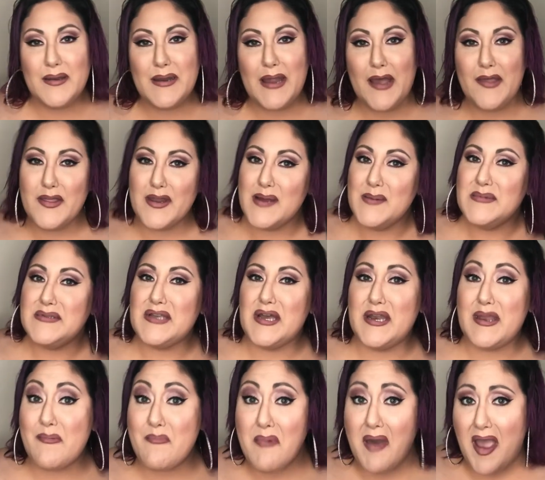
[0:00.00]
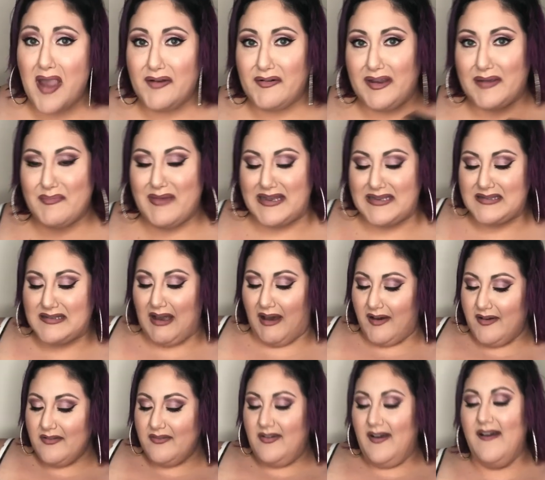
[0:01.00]
now that I'm done admiring
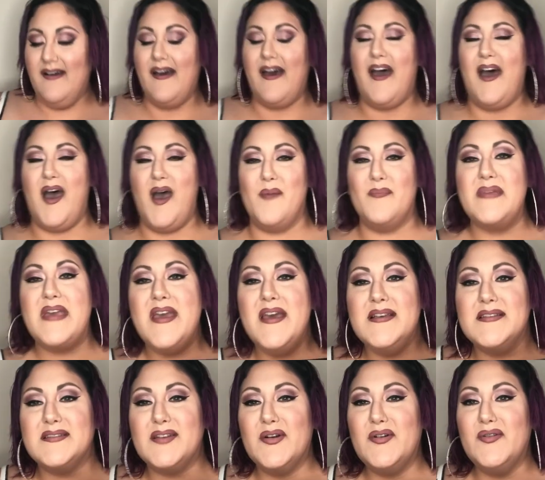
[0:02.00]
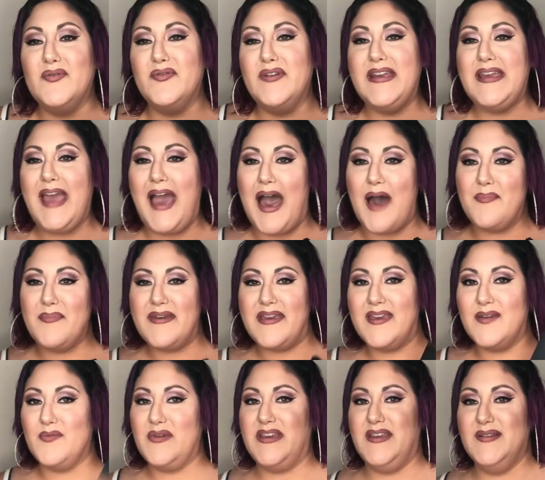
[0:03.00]
myself, um, so
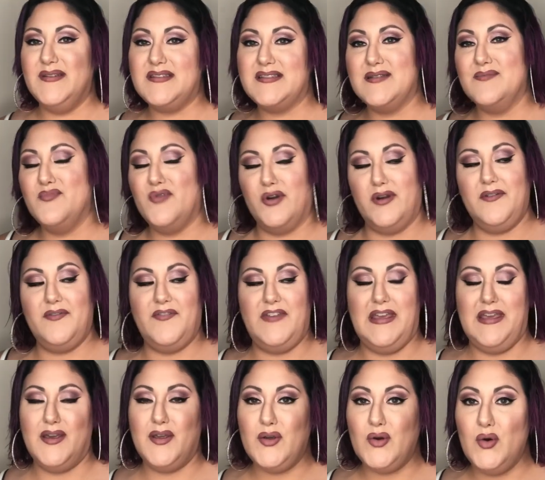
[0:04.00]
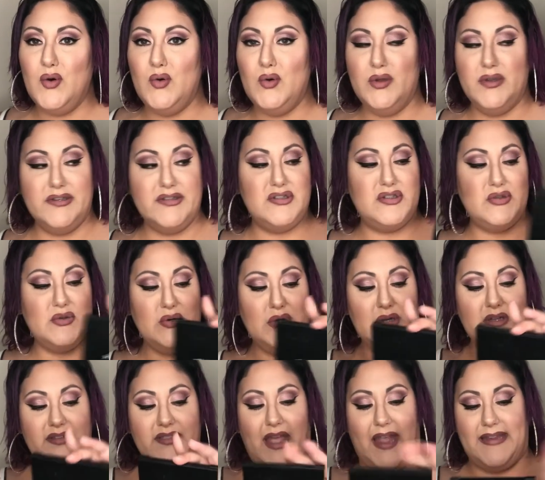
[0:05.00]
recapping, we used the Morphe Cool
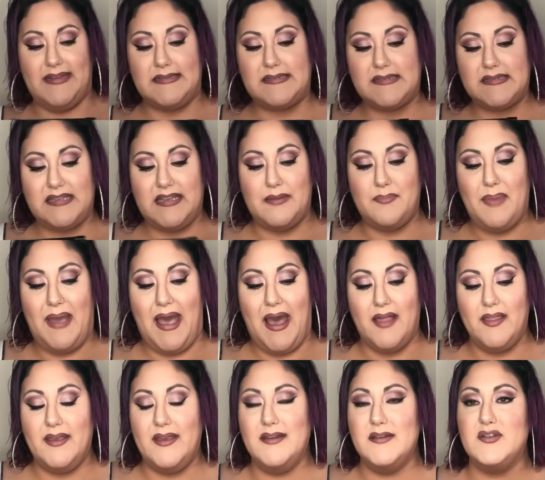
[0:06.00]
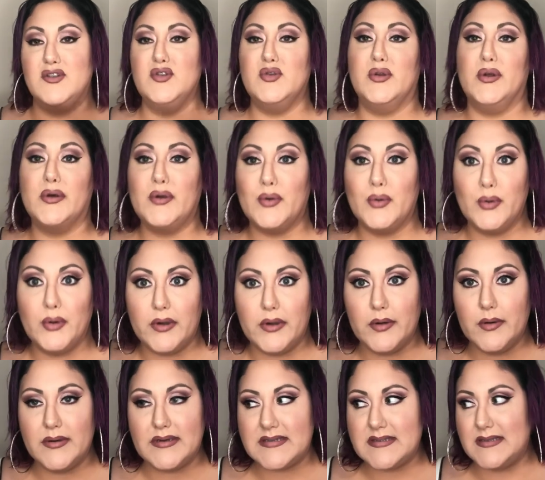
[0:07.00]
Jewel 9C palette, Jewel
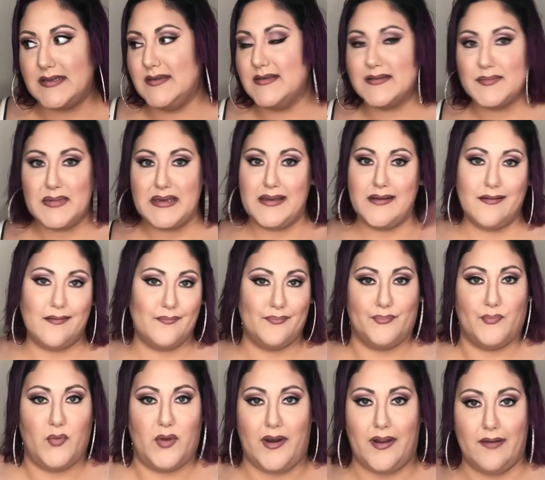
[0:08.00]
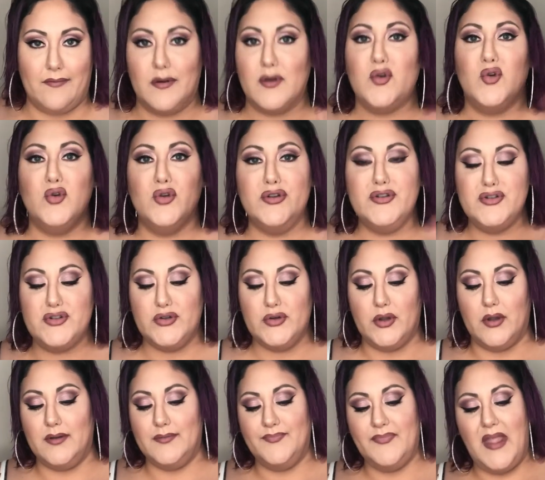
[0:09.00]
Crew, excuse me, whatever, Cool
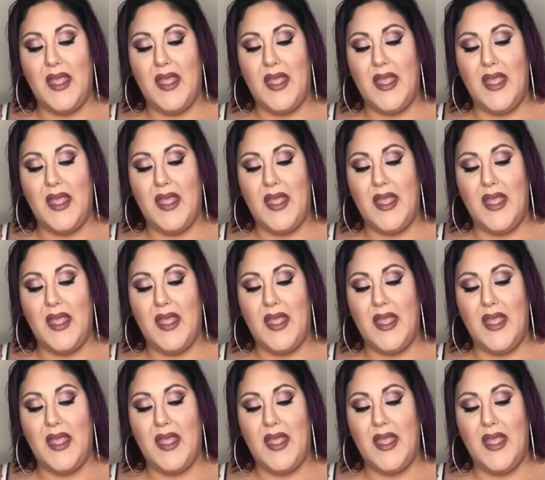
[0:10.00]
Jewel,